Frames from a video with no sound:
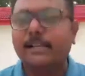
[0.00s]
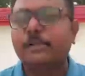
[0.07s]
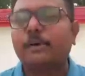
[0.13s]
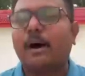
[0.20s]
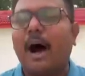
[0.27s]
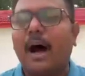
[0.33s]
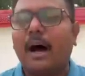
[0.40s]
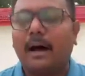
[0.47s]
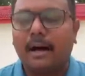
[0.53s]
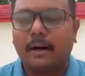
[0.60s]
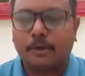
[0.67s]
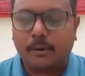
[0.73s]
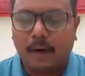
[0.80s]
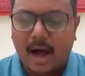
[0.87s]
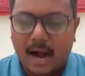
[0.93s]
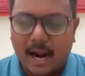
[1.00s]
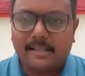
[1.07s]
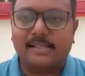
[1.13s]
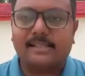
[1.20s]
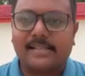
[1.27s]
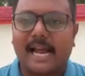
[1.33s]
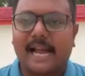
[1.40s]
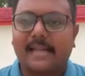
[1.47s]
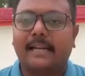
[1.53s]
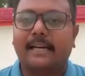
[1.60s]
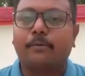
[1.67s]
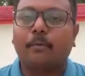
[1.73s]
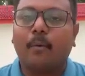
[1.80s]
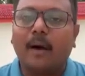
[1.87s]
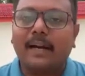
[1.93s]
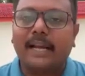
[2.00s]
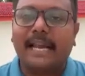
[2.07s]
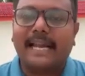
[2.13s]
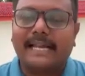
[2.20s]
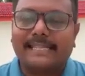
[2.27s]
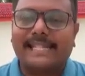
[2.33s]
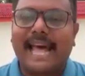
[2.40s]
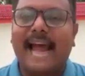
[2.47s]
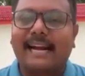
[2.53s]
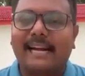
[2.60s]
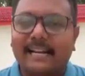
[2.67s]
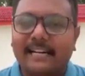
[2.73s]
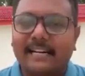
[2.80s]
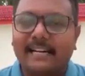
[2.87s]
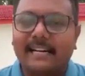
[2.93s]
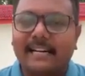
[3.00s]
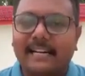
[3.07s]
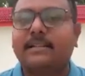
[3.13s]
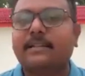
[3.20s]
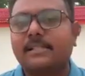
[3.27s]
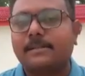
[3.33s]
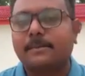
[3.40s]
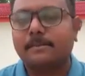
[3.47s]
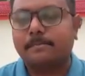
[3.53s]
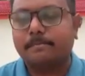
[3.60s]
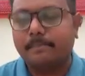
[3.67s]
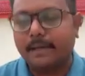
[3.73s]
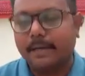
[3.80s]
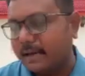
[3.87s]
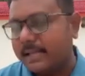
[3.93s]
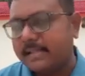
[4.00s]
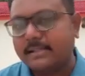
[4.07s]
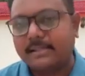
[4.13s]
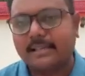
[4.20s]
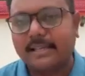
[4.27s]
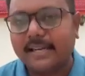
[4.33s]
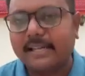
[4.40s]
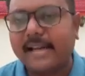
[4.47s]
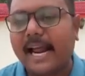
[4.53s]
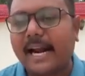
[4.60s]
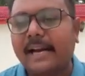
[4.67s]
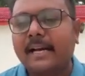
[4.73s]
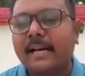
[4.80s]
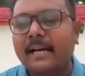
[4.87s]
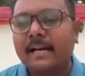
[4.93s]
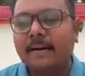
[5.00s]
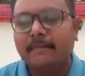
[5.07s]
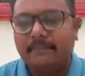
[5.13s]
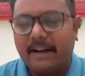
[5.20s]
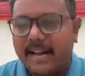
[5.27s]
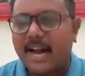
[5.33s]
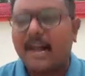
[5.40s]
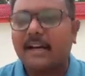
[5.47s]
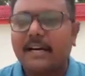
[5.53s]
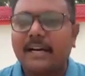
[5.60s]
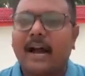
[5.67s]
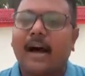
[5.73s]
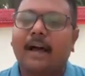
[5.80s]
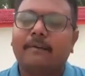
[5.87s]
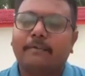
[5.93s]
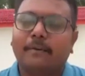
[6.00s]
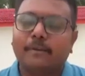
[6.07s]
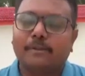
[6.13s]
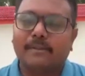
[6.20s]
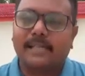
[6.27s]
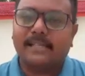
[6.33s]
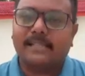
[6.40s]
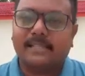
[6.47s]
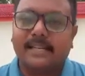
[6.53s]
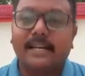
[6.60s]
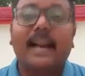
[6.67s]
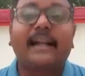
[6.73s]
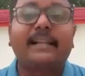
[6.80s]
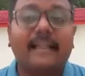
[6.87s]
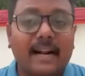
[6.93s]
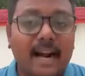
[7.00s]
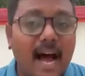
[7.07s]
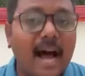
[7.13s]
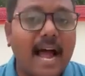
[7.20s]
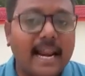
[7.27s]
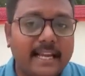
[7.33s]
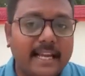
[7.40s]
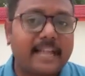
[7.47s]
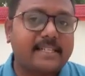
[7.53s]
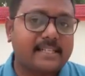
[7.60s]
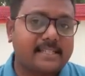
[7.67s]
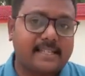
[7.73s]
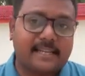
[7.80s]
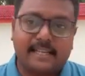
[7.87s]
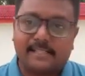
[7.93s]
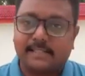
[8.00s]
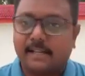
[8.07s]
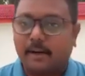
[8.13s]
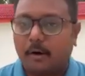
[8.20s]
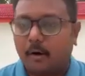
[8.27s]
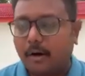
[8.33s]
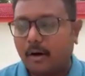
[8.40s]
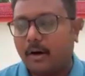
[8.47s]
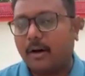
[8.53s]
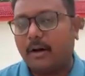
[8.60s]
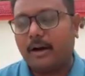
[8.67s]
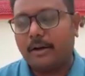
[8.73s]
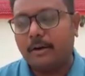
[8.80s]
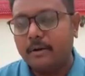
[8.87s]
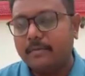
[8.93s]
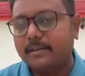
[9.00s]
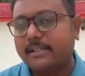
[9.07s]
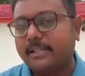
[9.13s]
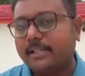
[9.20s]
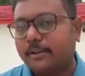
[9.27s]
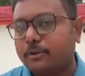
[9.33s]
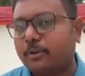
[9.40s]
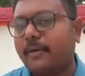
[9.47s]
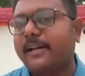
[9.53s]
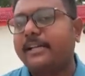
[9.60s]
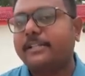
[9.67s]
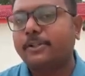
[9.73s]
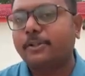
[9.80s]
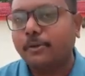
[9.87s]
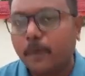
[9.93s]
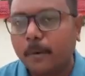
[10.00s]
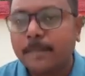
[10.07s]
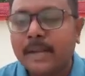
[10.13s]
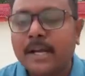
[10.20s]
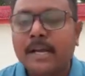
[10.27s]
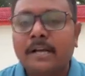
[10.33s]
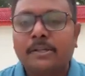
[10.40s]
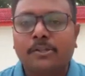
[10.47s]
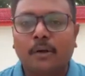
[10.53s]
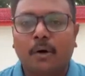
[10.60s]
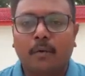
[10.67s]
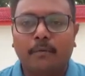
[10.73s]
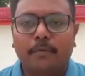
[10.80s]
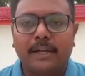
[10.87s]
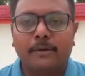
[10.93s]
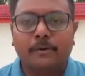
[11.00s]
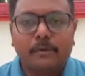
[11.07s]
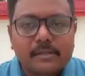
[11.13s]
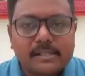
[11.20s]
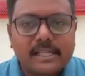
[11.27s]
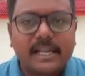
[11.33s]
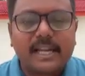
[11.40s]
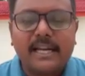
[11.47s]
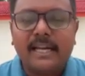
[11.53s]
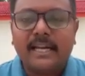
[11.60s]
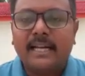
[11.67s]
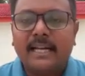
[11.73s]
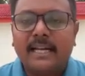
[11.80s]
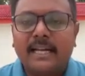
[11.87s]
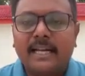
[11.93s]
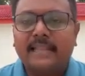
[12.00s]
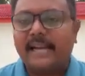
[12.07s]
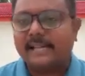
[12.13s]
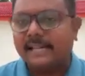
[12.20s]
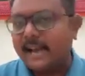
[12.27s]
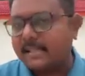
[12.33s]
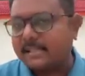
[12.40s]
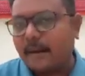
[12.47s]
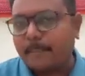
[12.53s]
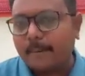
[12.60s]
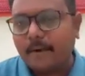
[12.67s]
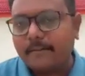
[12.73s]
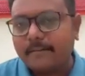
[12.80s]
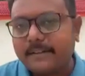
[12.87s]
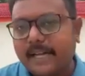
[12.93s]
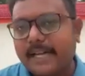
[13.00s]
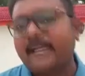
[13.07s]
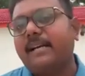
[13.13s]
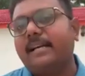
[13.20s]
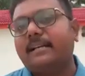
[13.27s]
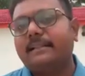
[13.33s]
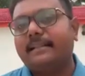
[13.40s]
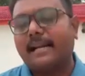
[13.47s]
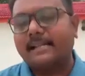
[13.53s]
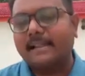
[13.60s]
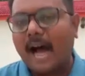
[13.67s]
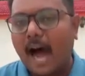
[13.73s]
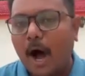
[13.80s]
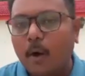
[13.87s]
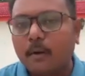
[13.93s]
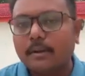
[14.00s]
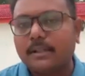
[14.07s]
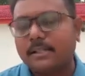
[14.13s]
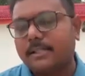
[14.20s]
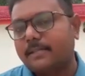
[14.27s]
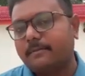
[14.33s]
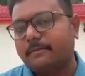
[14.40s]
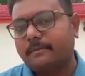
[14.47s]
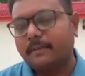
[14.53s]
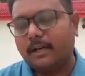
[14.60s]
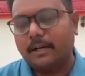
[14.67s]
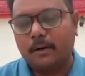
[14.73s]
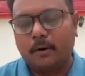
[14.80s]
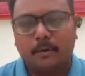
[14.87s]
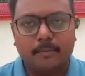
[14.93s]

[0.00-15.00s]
to uh, to understand that what exactly triggered this, you know, incident, and right. very un in an unfortunate incident. And there are allegations against the uh, university authority too. So we do see that in last couple of days that how that's uh, you know